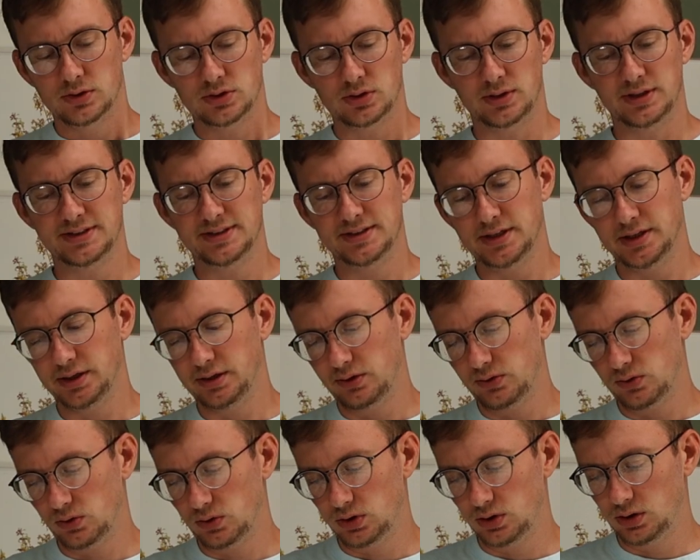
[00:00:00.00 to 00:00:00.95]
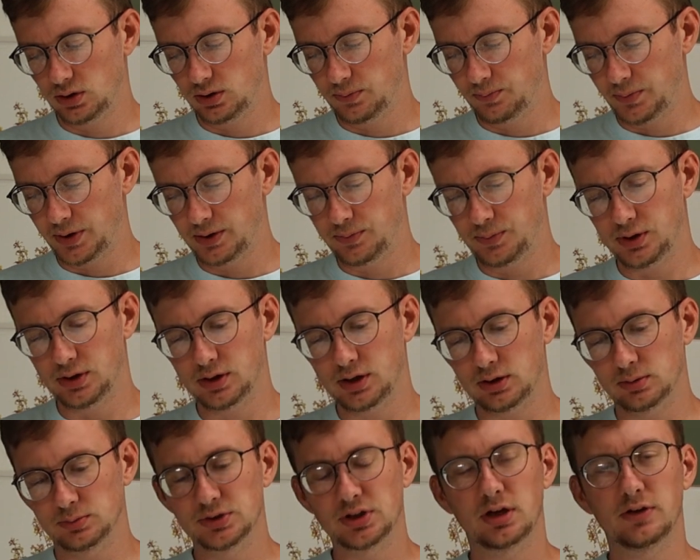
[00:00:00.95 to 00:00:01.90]
So let's say your paper
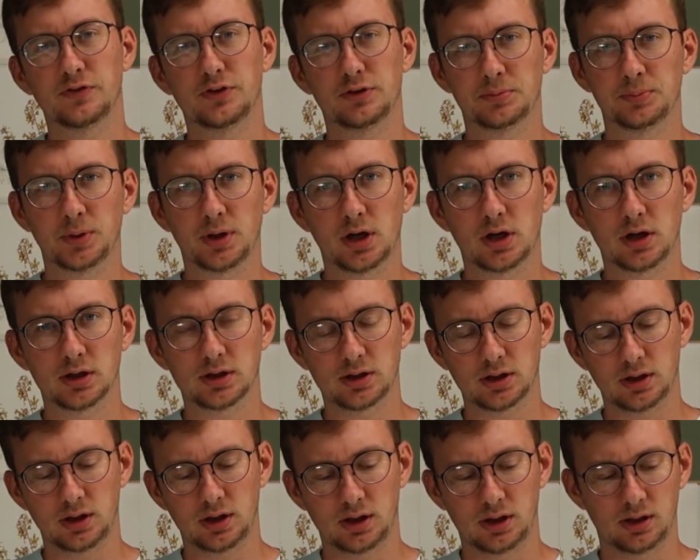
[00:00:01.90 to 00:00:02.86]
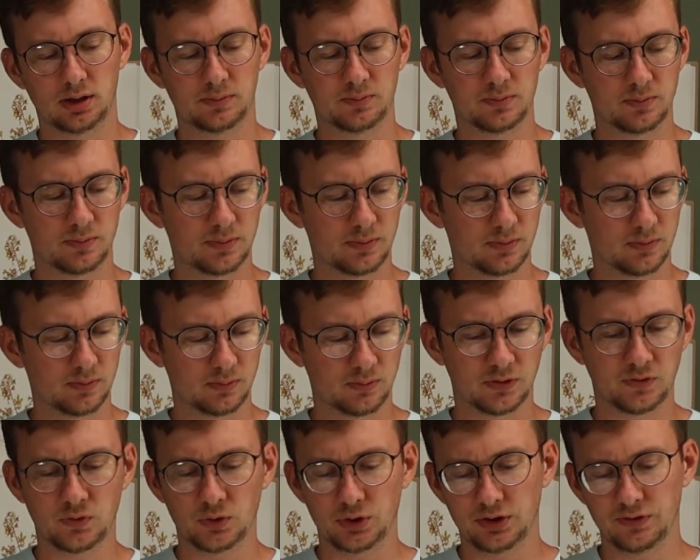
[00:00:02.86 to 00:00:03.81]
comes off your block
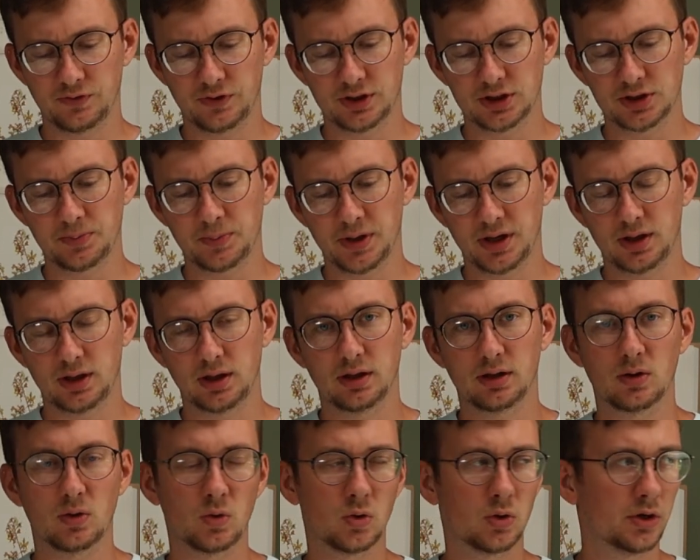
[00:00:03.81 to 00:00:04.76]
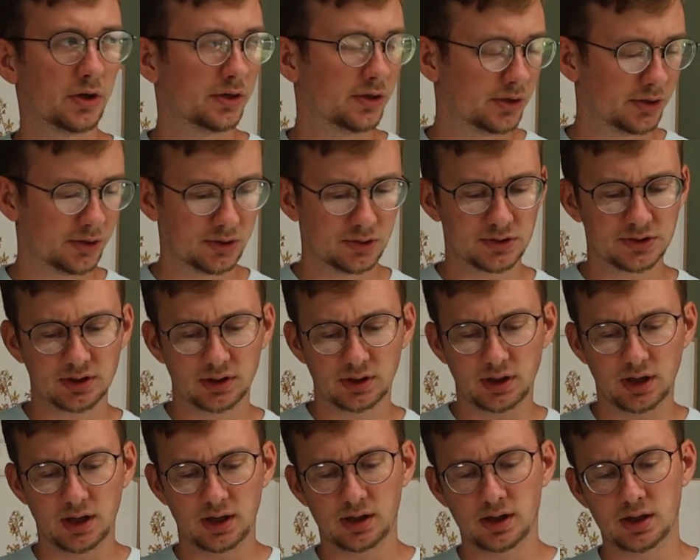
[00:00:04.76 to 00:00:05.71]
before you finish painting, or you're
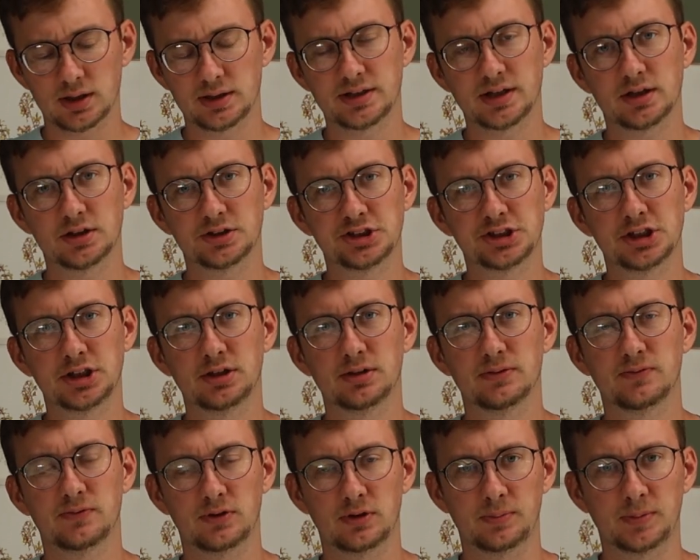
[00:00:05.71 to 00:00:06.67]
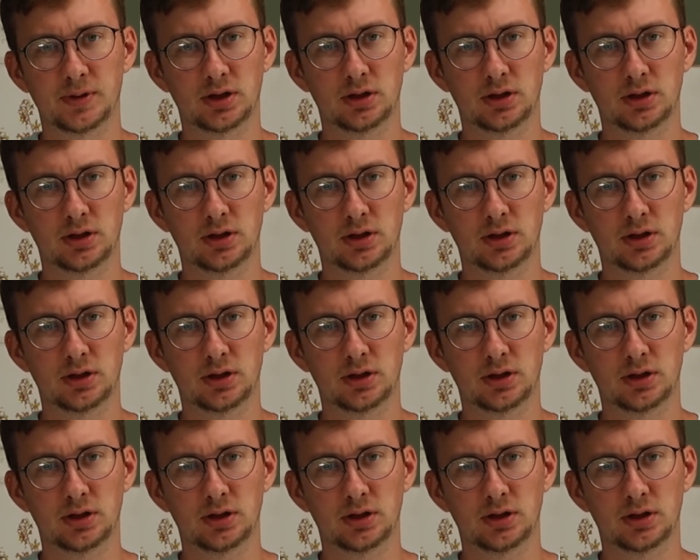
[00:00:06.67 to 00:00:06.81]
using a cut down sheet from